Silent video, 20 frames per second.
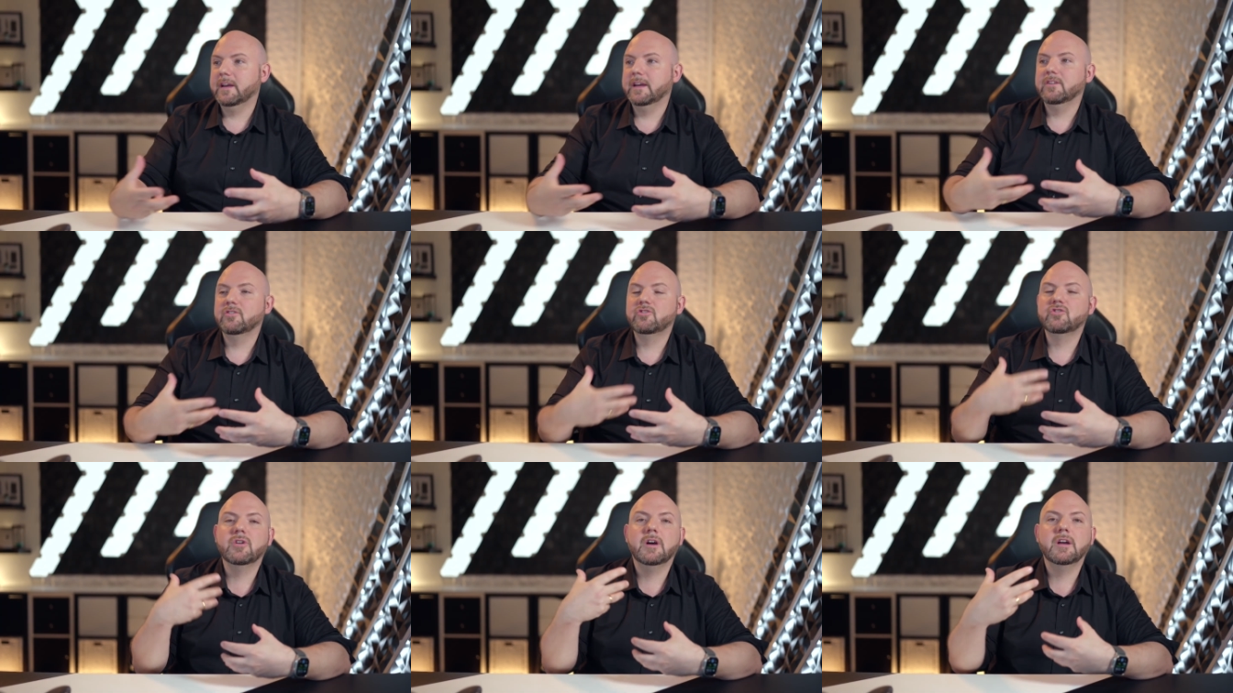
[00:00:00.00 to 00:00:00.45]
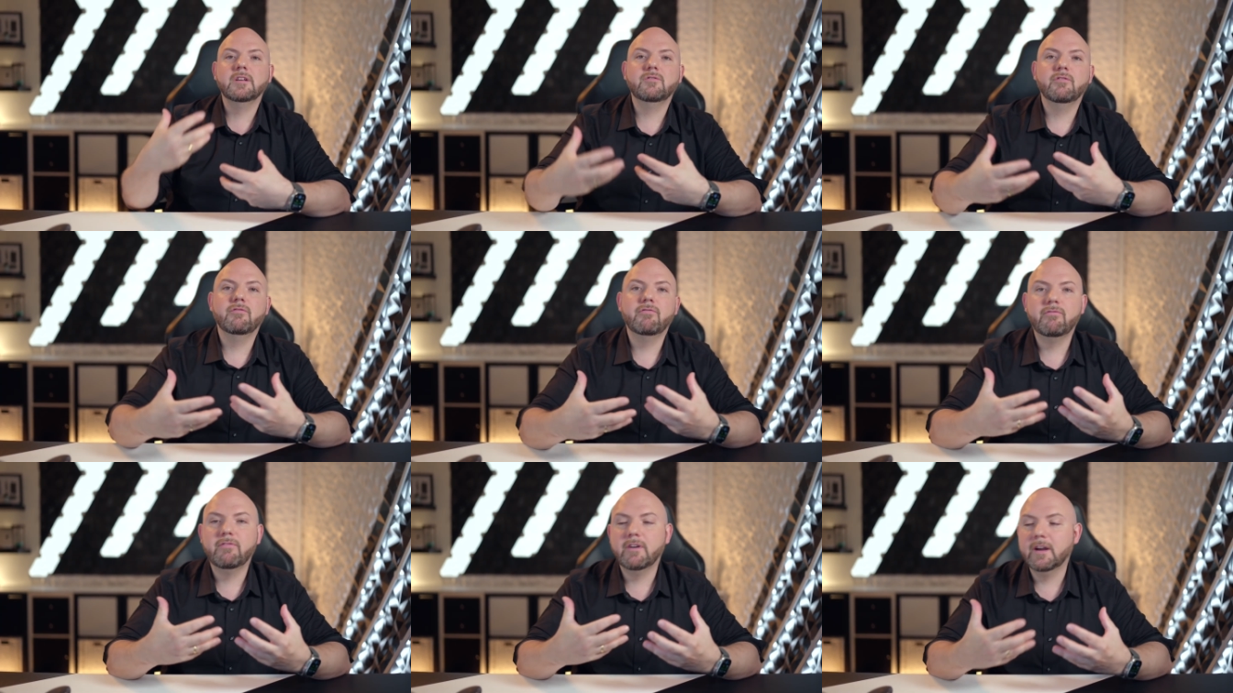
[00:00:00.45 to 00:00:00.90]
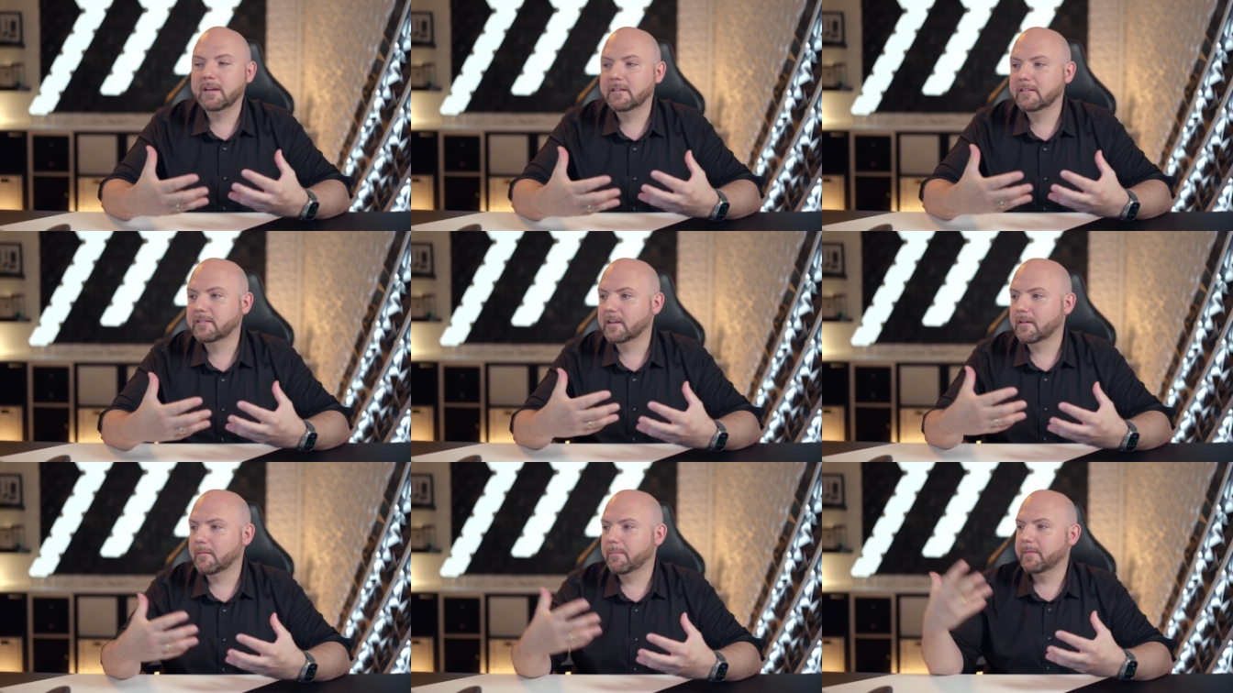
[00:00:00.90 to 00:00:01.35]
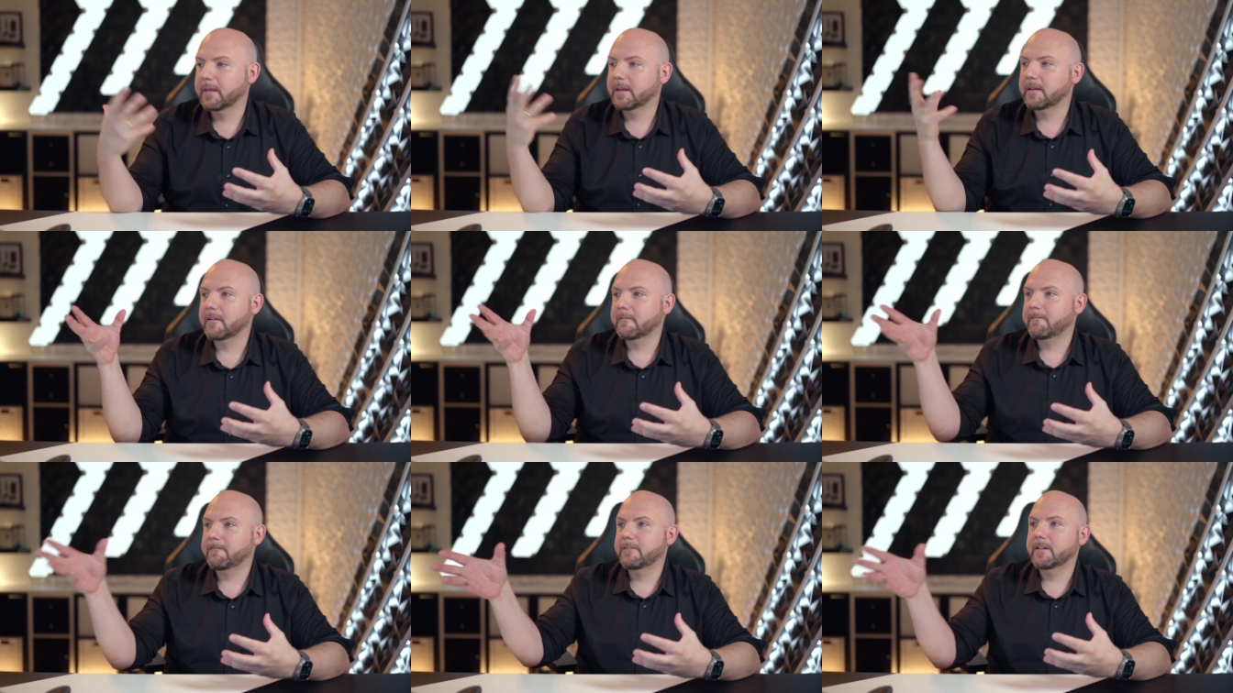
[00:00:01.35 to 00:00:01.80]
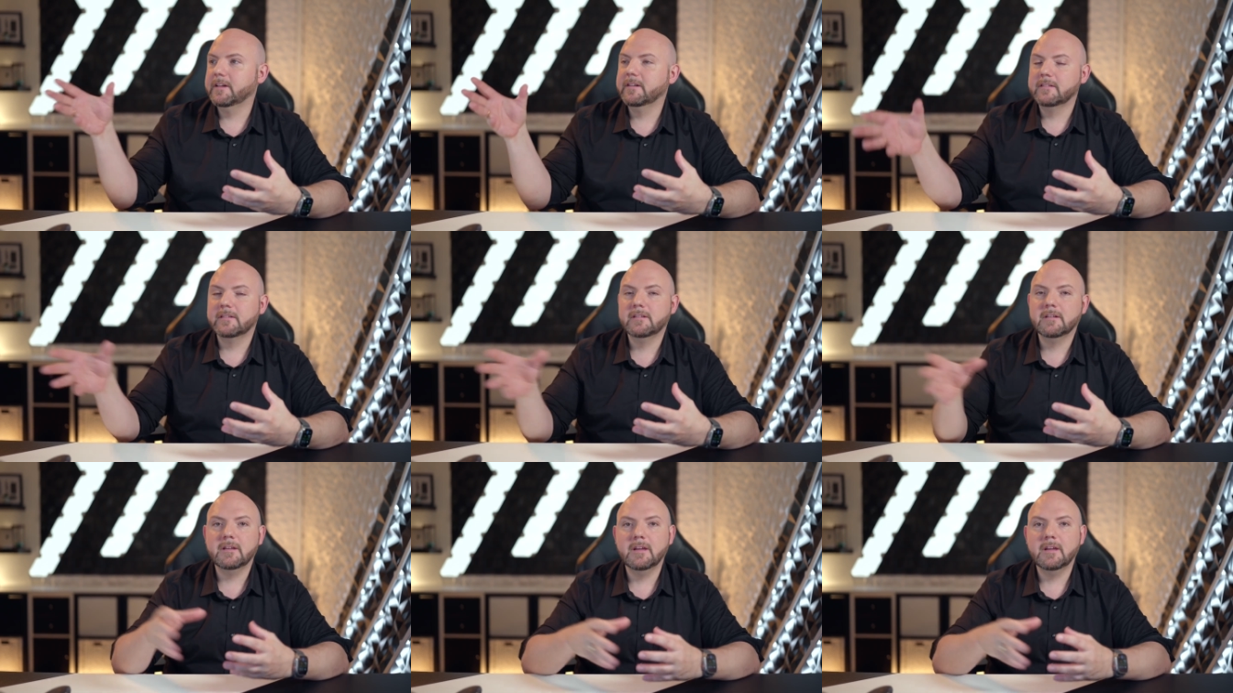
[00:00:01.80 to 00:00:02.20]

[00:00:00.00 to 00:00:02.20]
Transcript: and try to find something that fills the